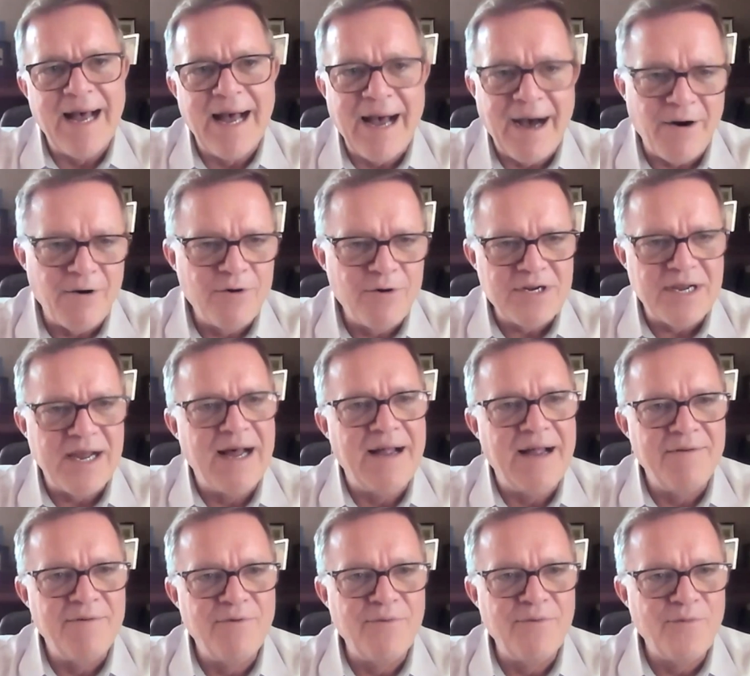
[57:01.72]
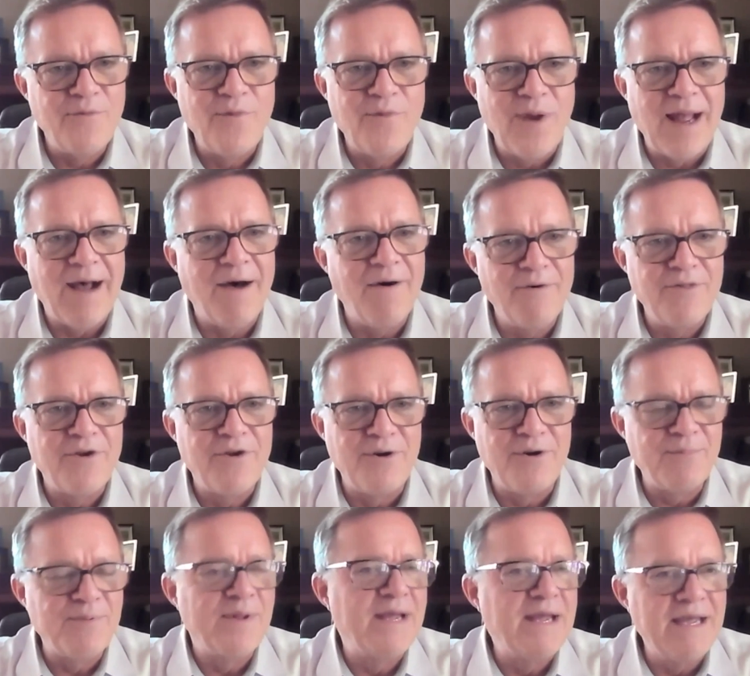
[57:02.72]
out on how
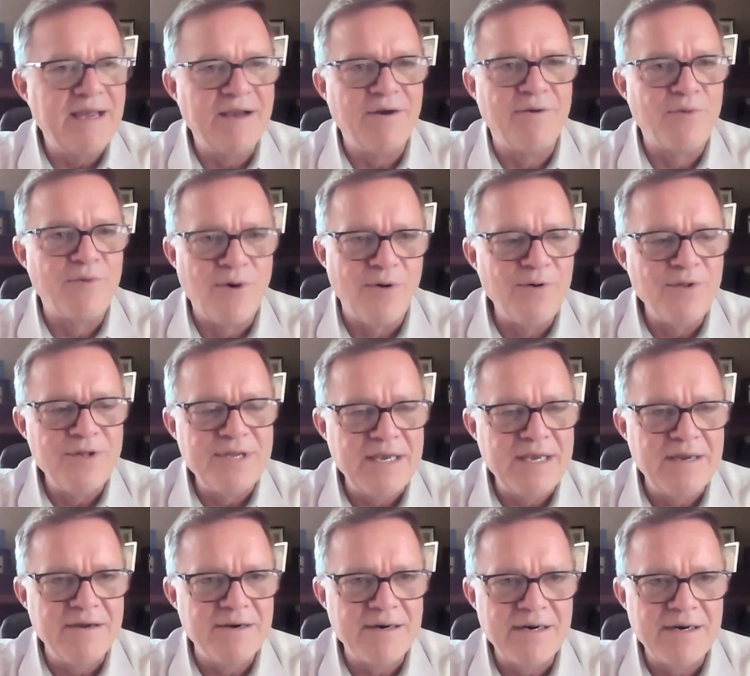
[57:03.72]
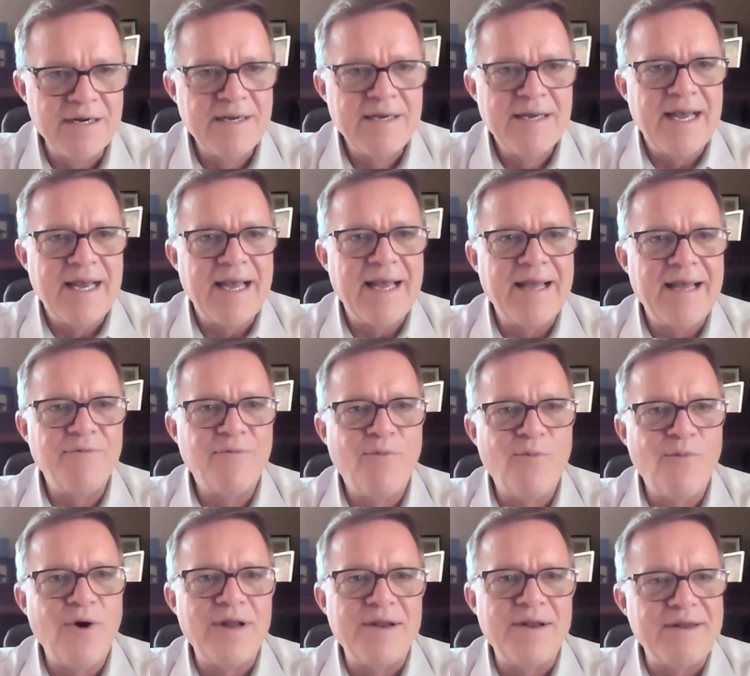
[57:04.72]
they're playing a role here
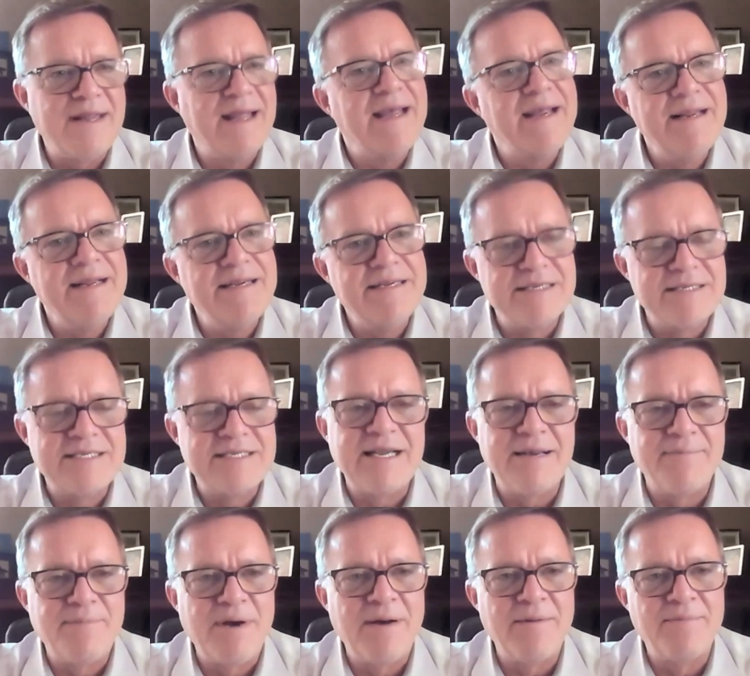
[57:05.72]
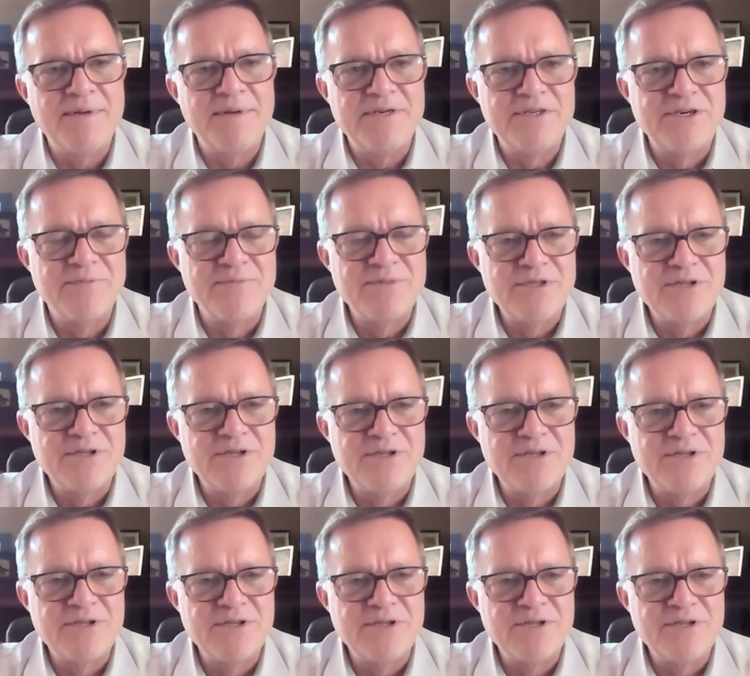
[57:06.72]
and what they need to step up in terms of
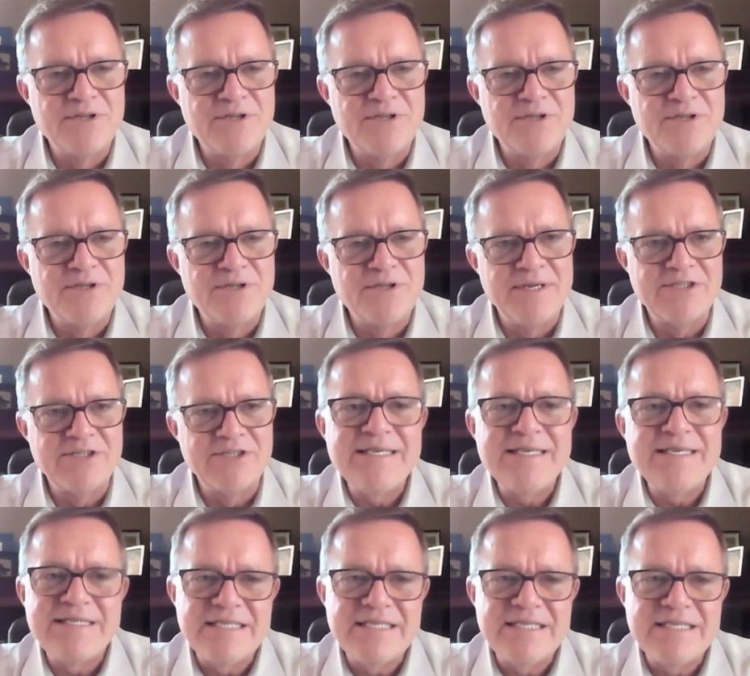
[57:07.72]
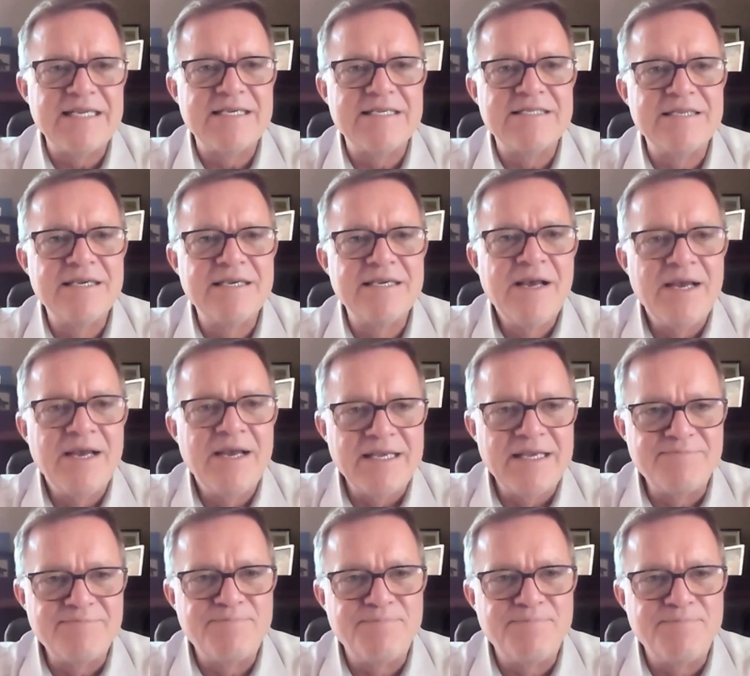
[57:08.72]
their responsibility. So I see it
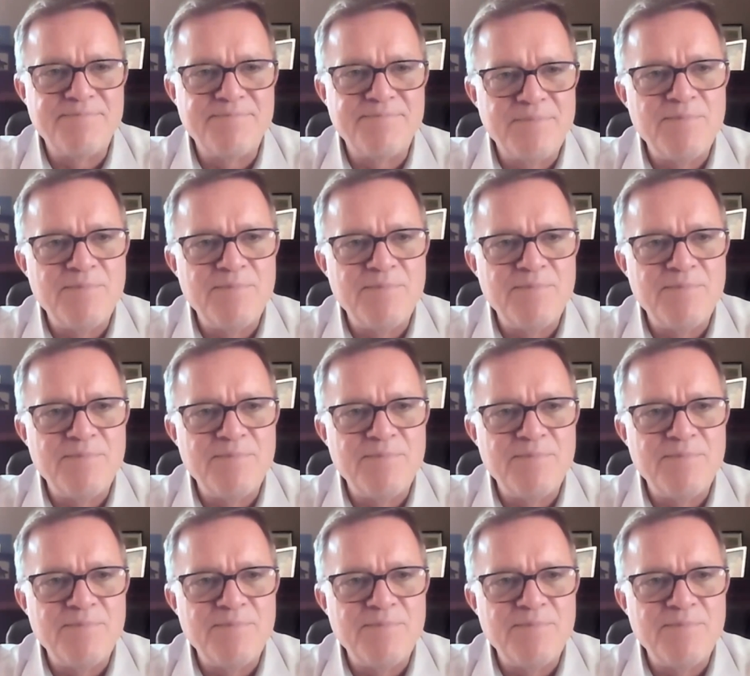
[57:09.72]
as